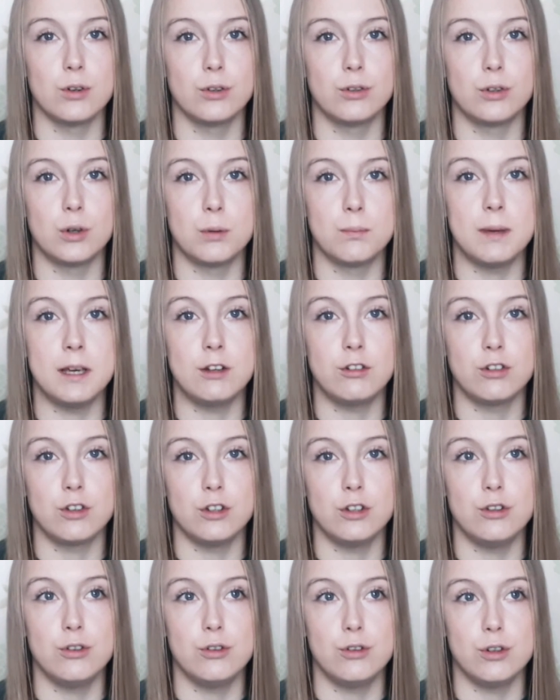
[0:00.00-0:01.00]
So make sure
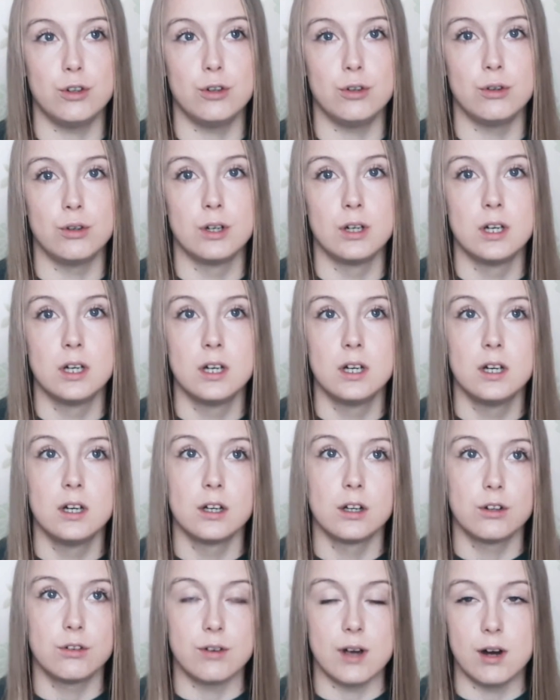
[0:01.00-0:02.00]
you do
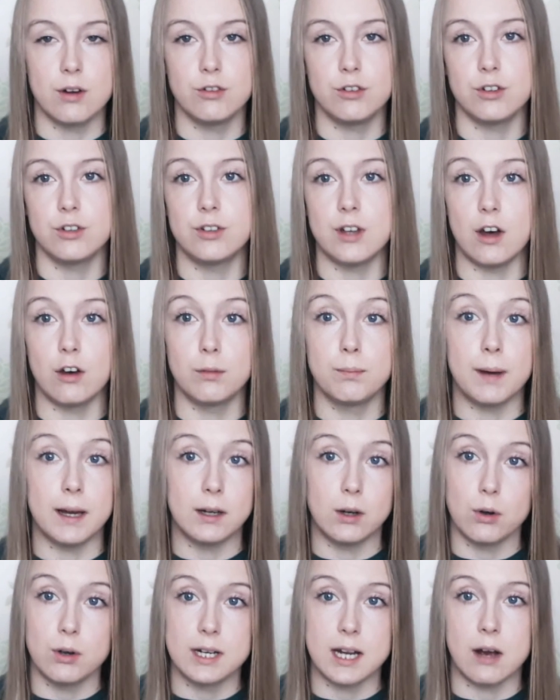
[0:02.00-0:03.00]
ground yourself by
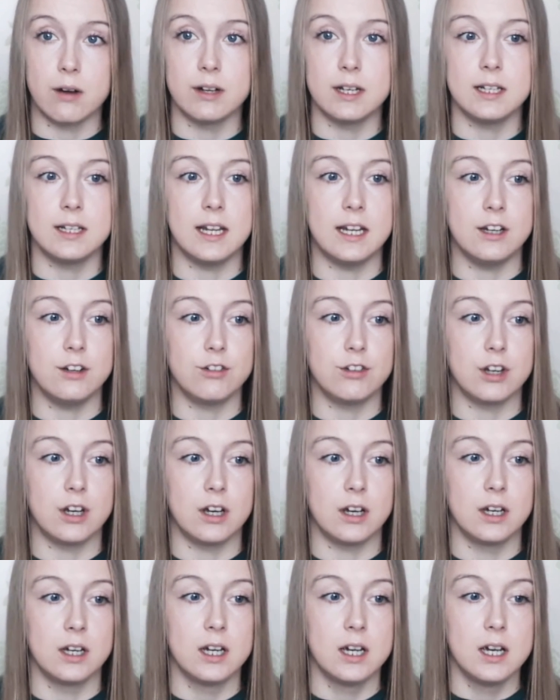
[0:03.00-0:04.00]
going out in
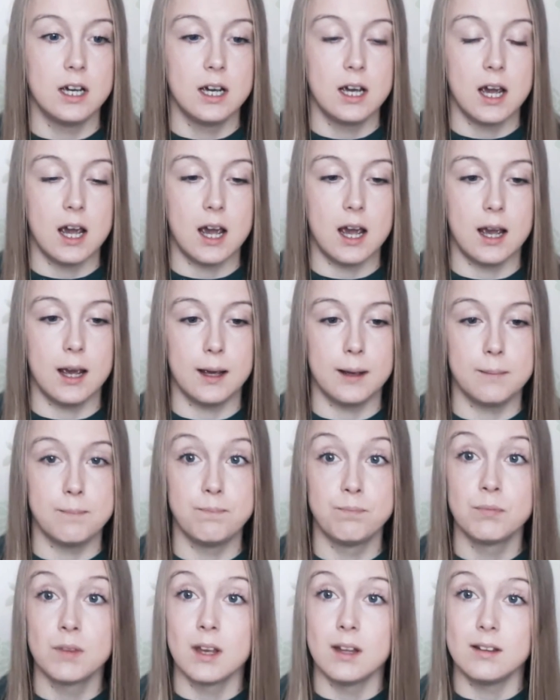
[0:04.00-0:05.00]
nature, um,
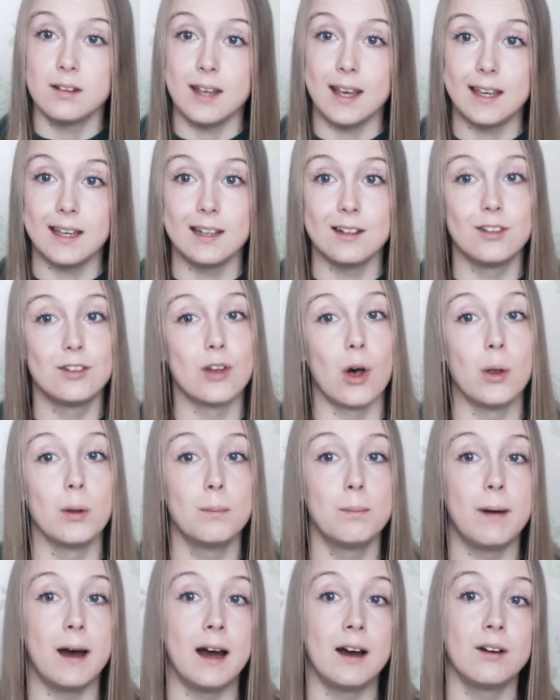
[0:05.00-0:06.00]
taking
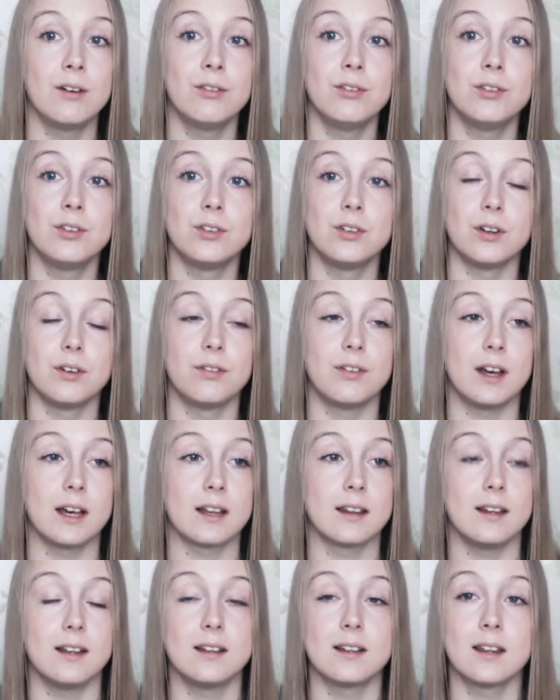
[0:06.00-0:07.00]
salt baths, stuff like
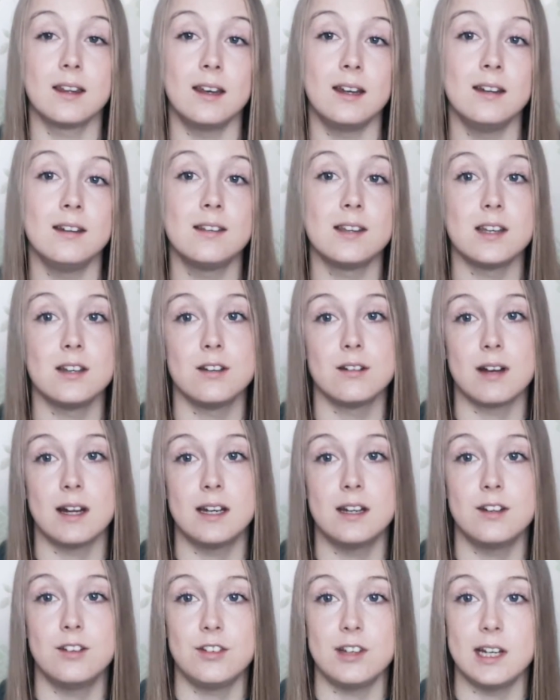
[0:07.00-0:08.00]
this, cleansing your
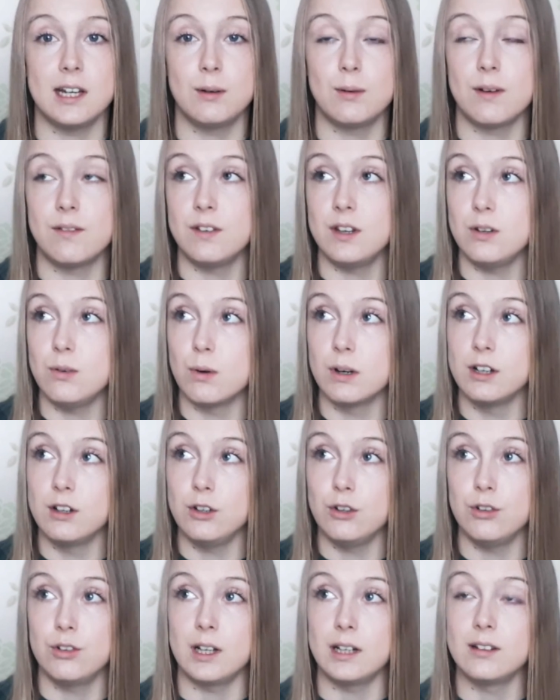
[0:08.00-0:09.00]
energy, whether you want to
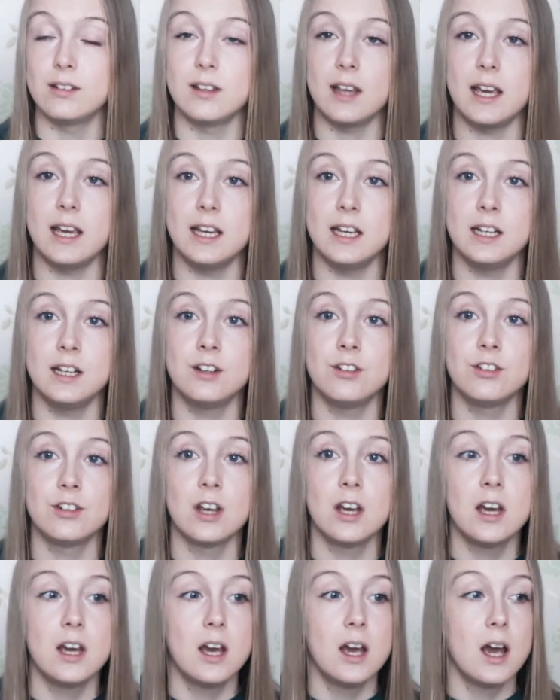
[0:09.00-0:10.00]
use like sage,
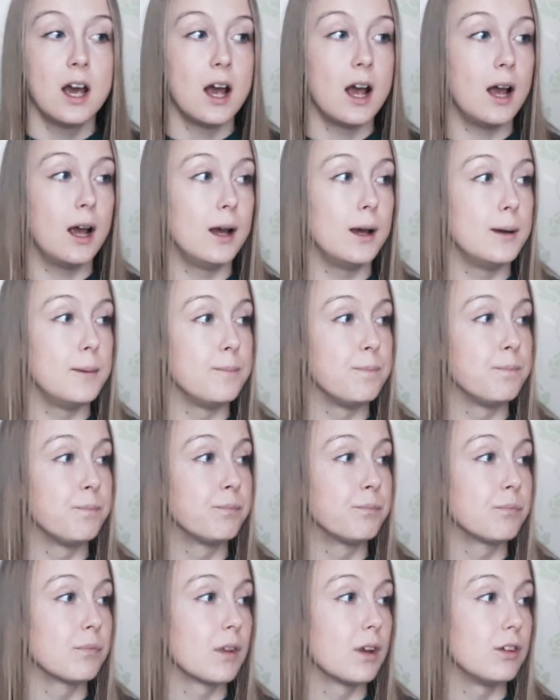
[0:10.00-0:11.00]
um,
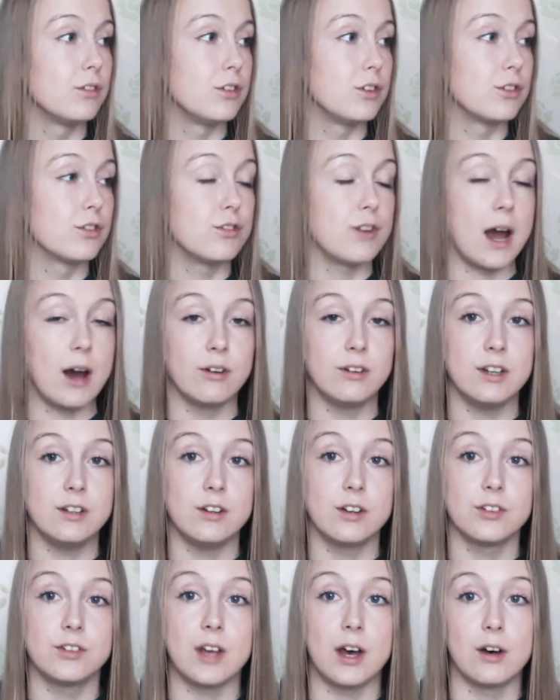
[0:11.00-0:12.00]
just grounding
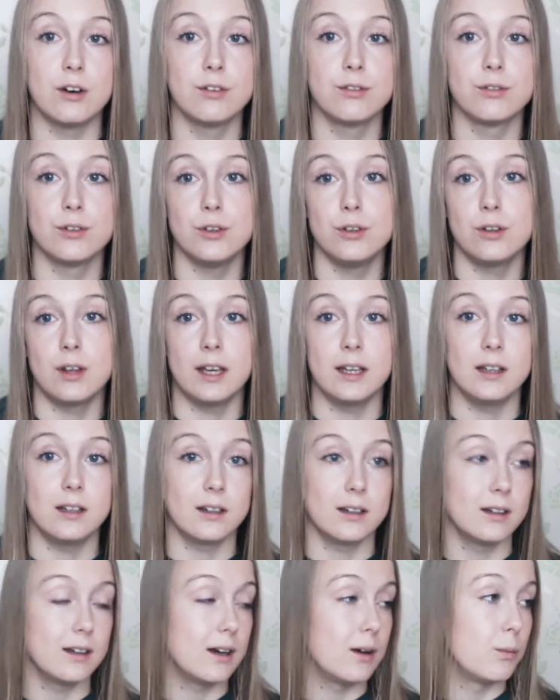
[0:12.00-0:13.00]
yourself through like
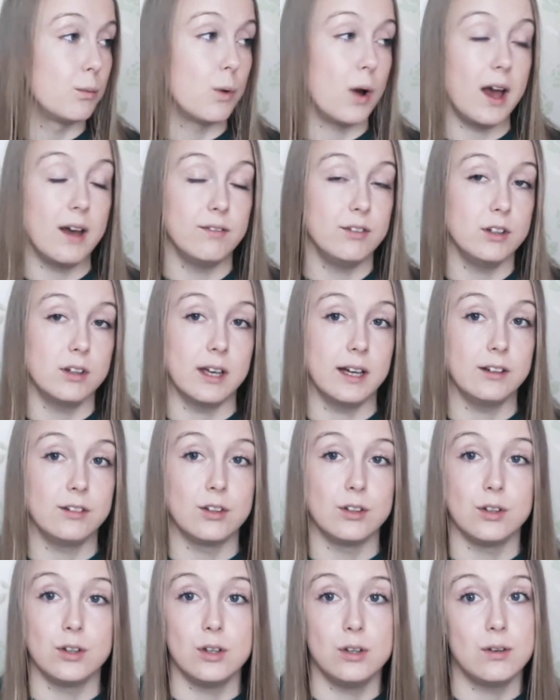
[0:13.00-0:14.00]
whatever you like
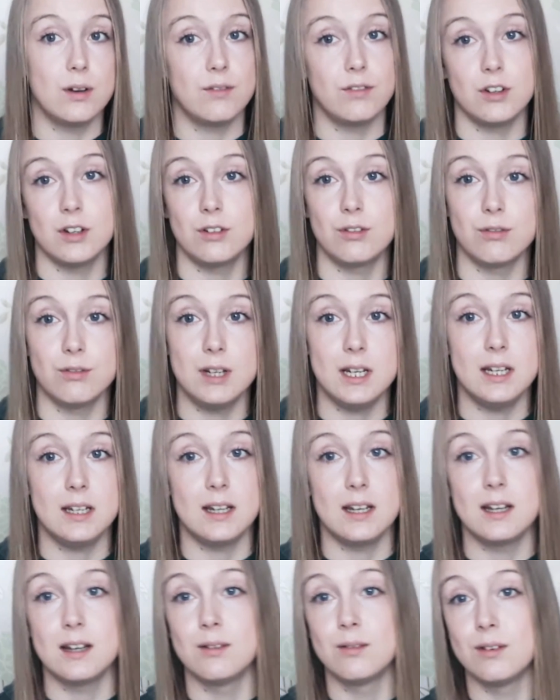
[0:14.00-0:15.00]
to do, whether it's
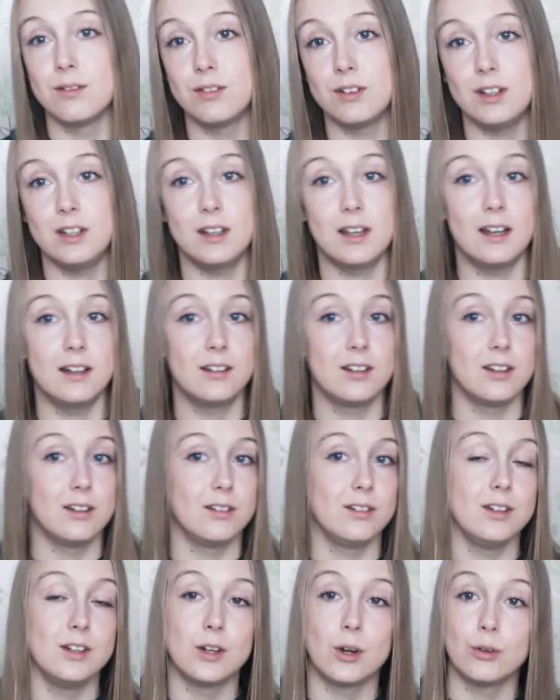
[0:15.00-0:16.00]
reading, whether you like to,
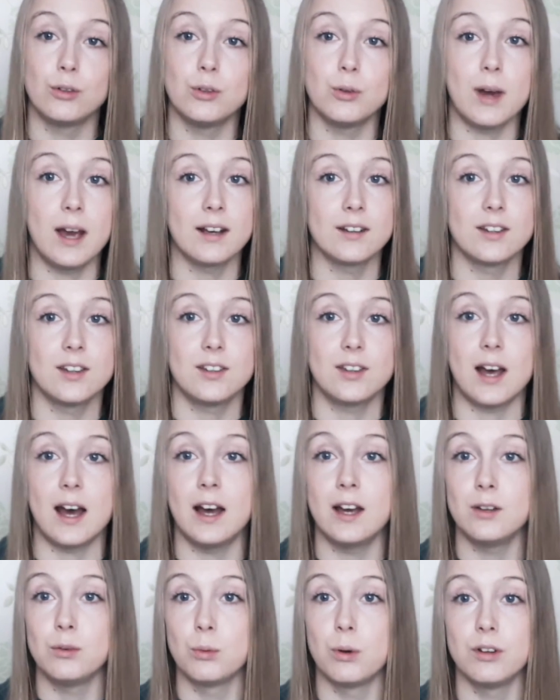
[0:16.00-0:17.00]
you know, do
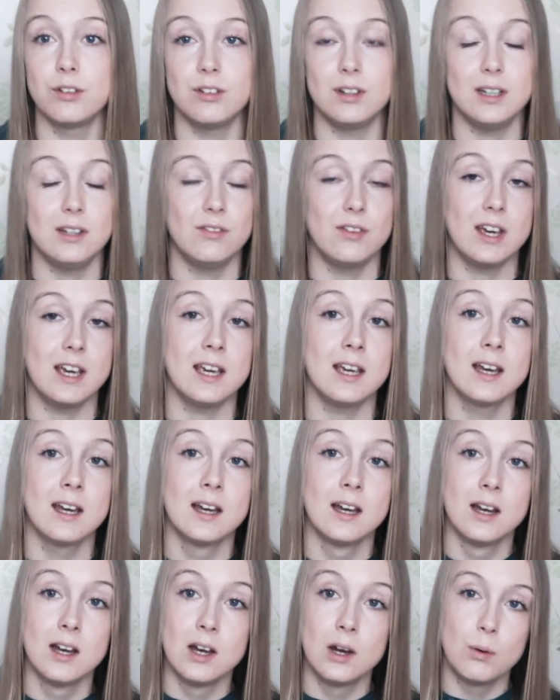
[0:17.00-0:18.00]
exercise, watch TV,
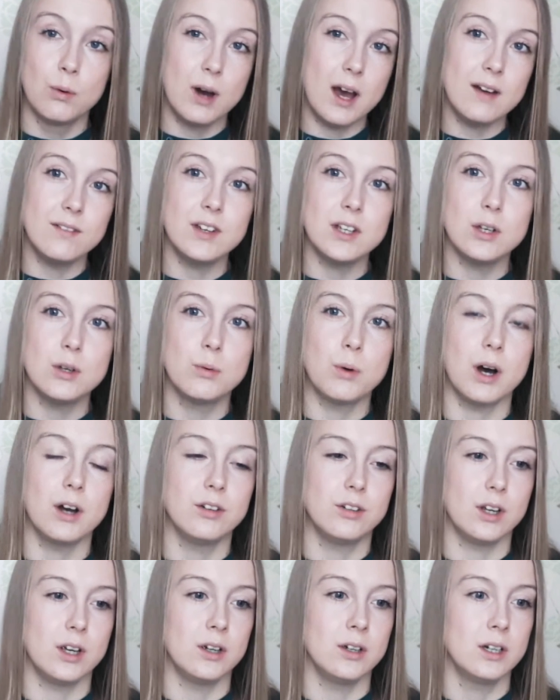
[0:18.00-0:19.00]
whatever you want
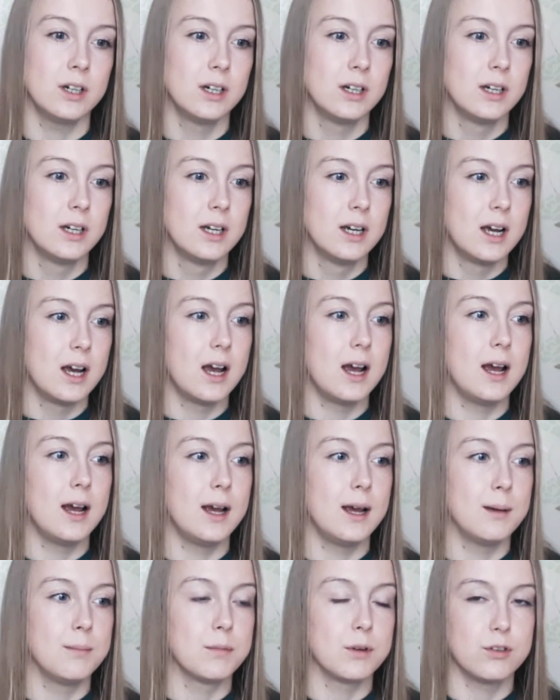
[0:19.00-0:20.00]
to do,
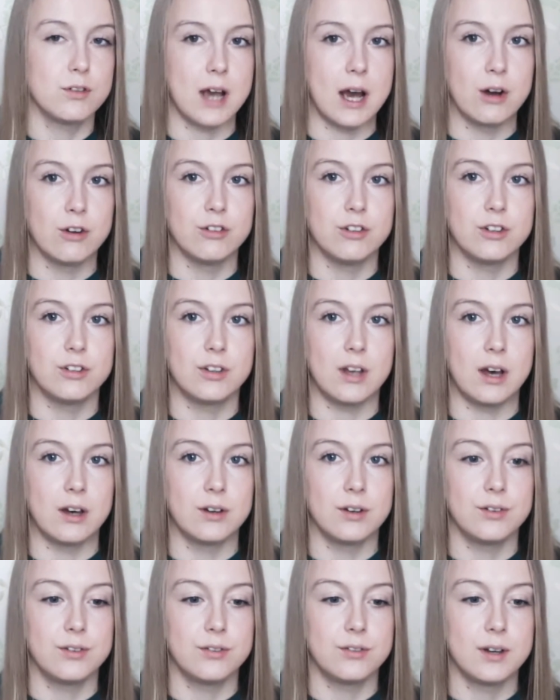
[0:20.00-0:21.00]
um, ground
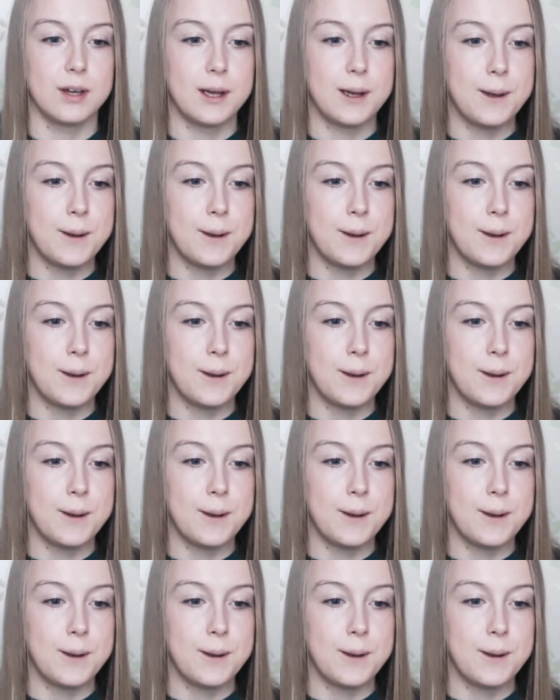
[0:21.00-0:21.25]
yourself